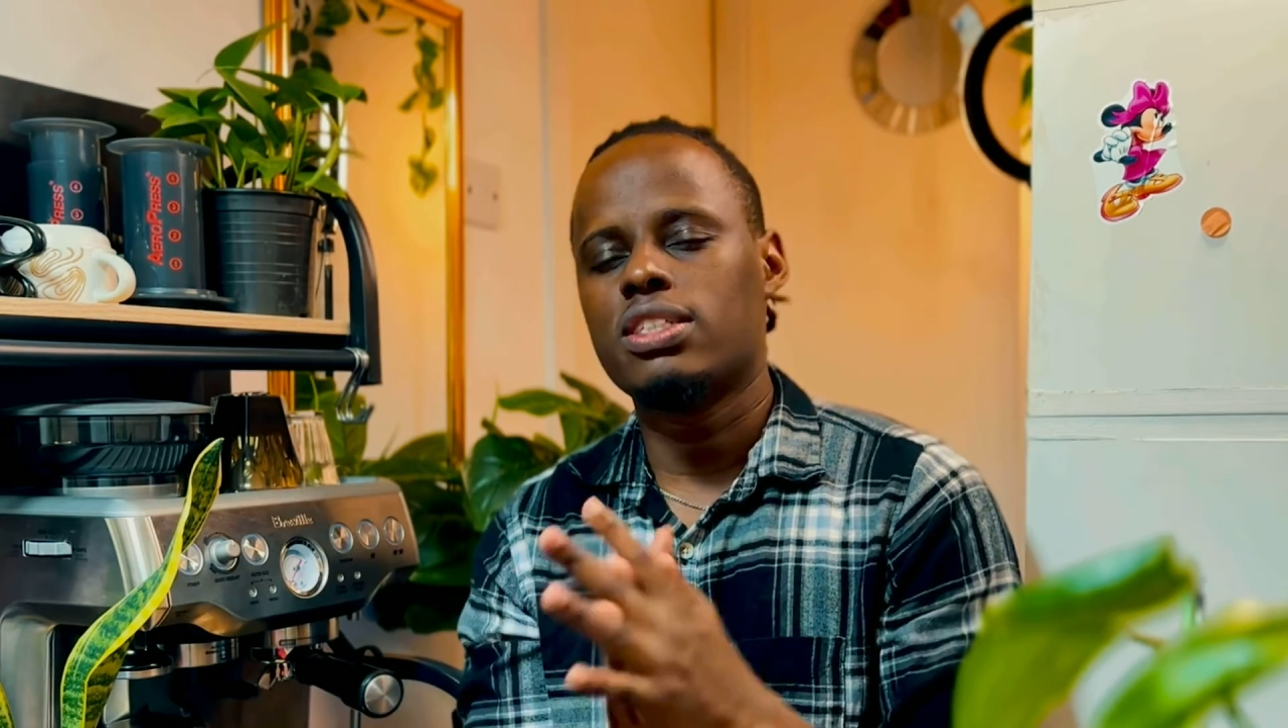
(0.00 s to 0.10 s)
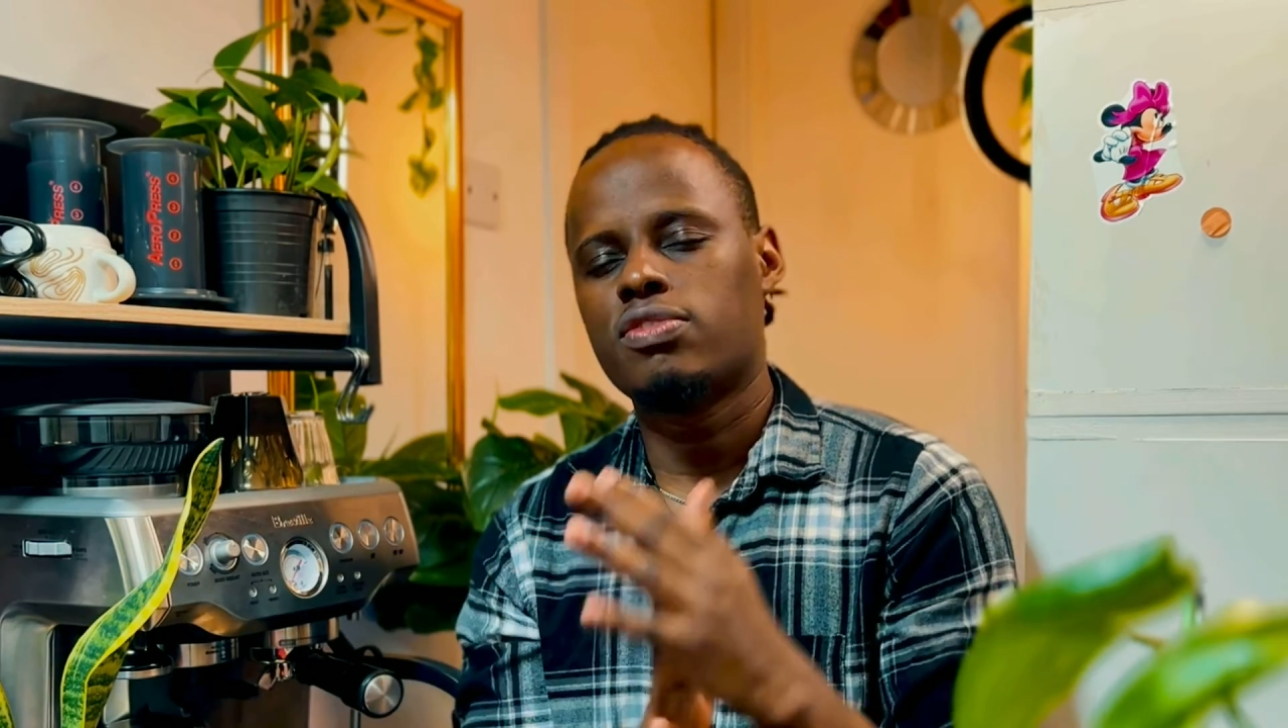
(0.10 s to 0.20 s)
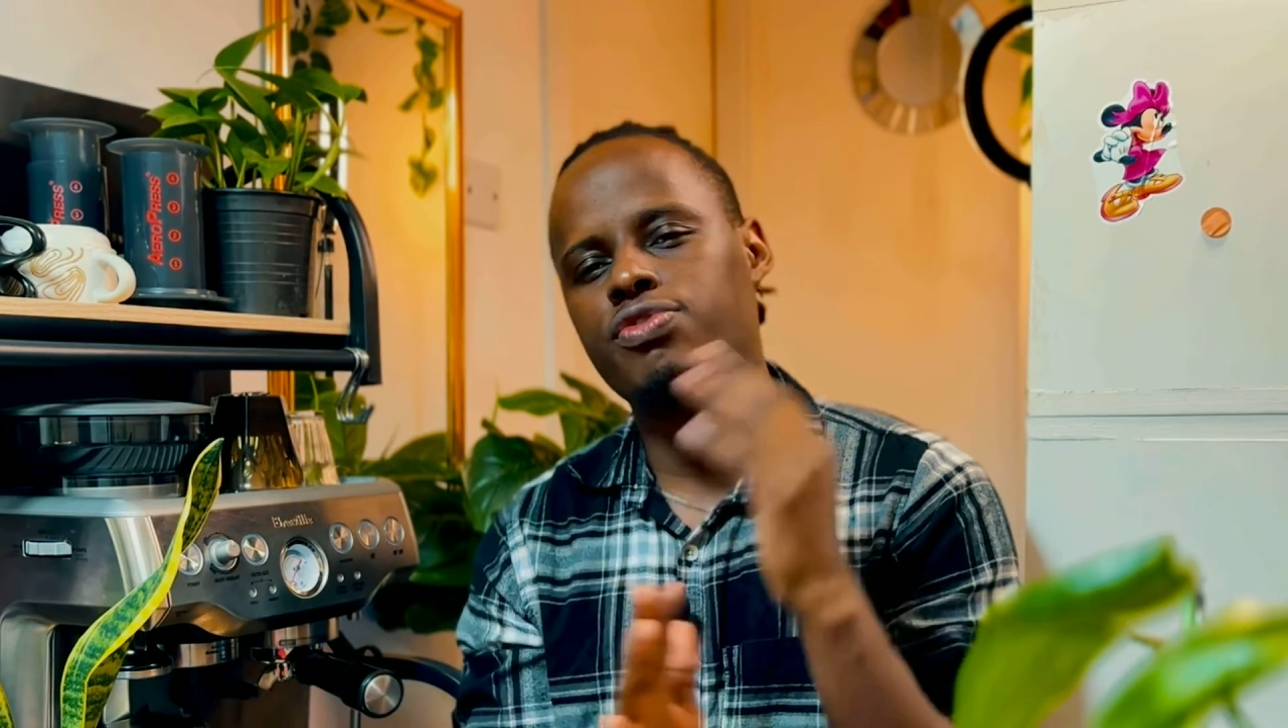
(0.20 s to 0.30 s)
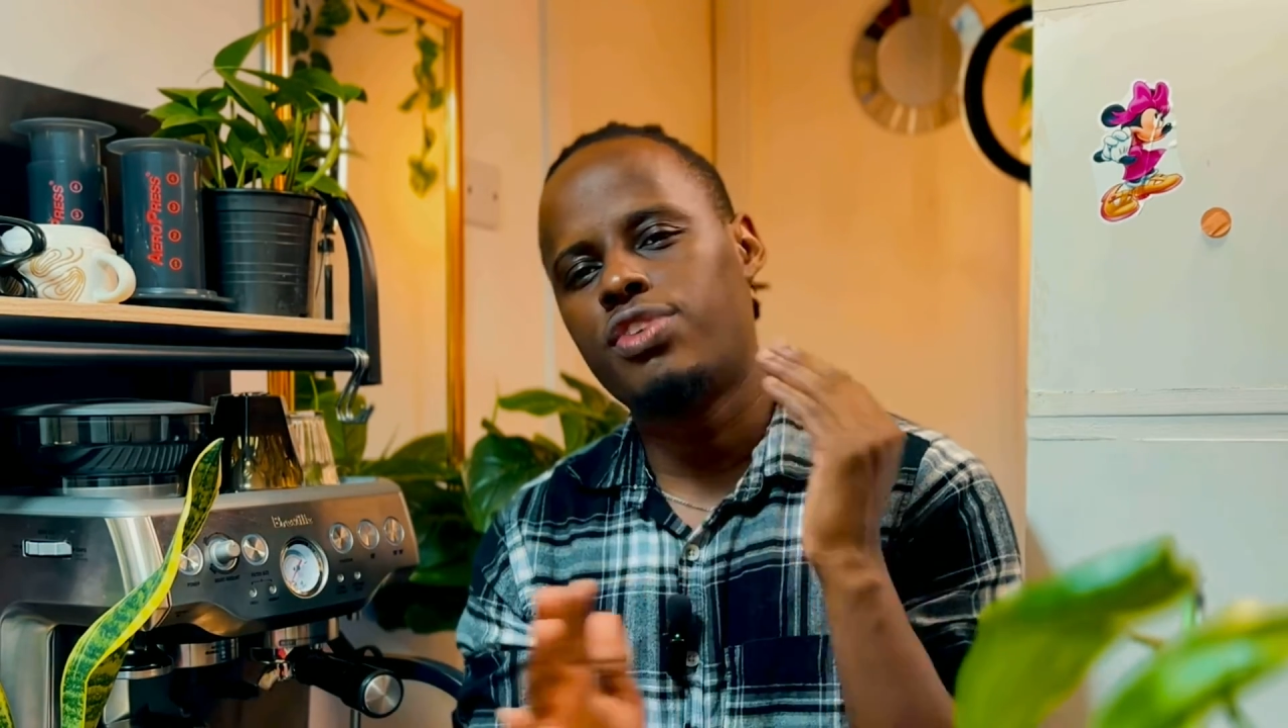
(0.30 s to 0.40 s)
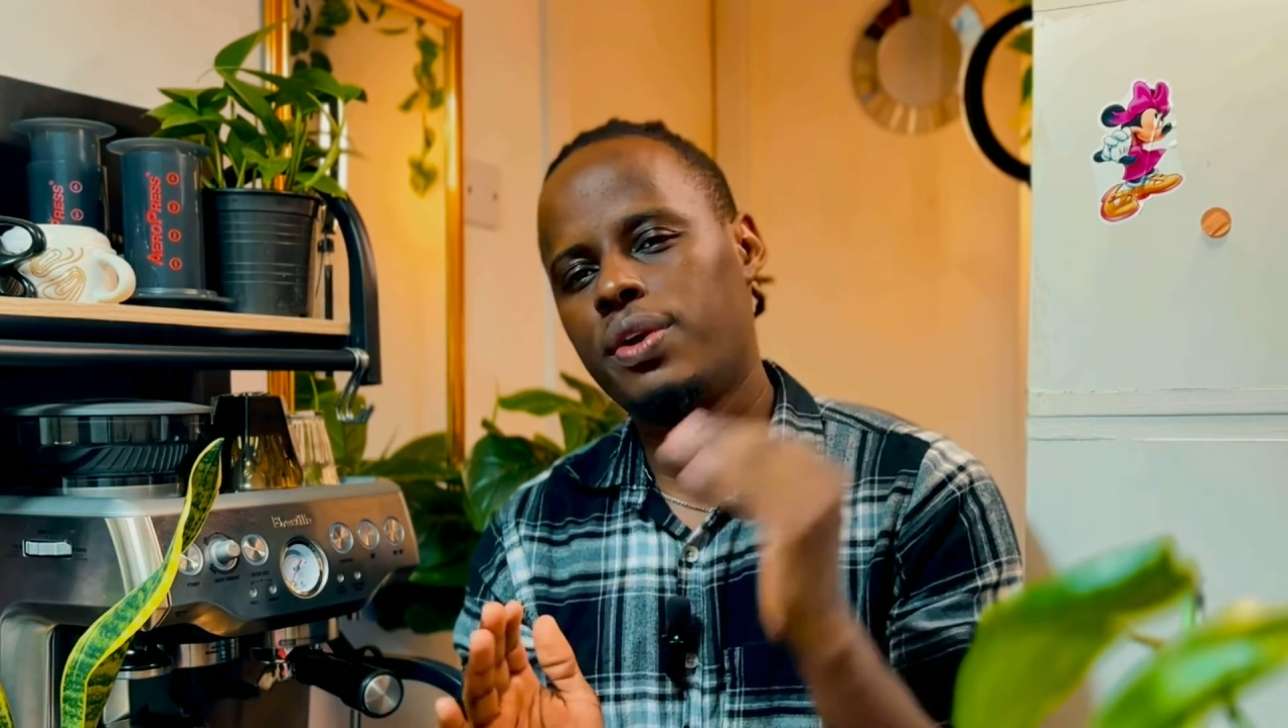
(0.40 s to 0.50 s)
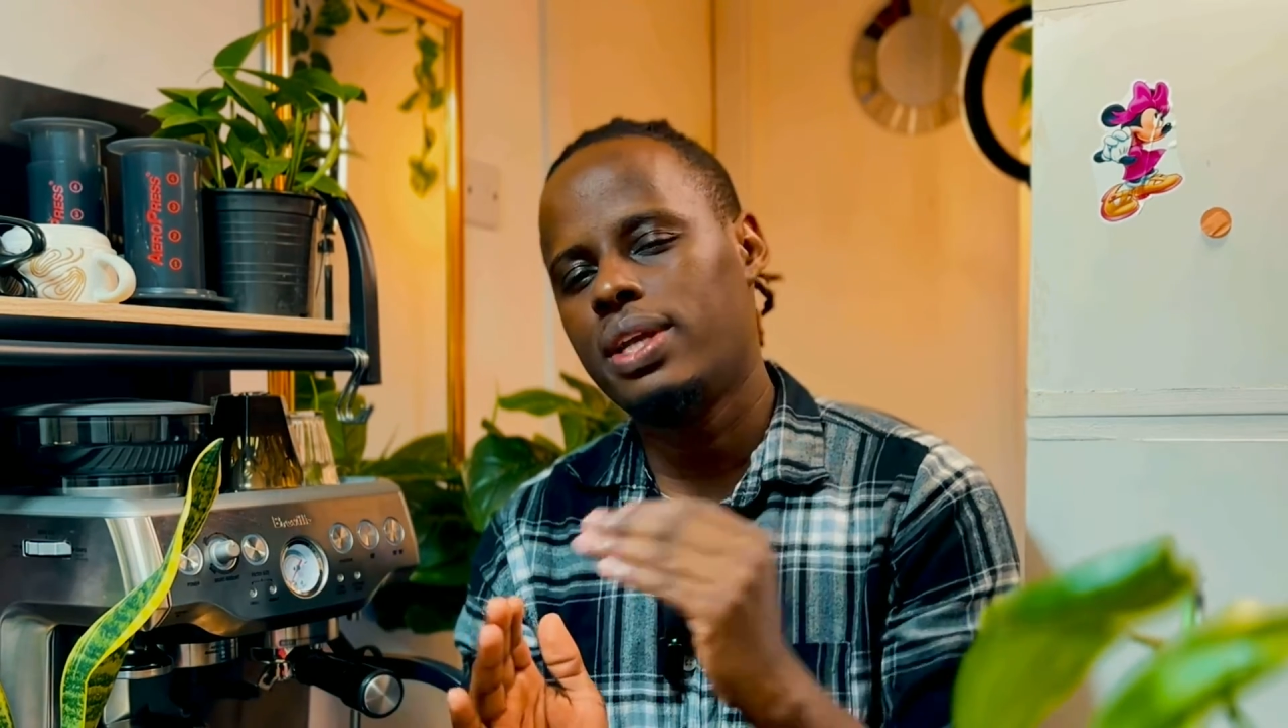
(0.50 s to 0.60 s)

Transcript: very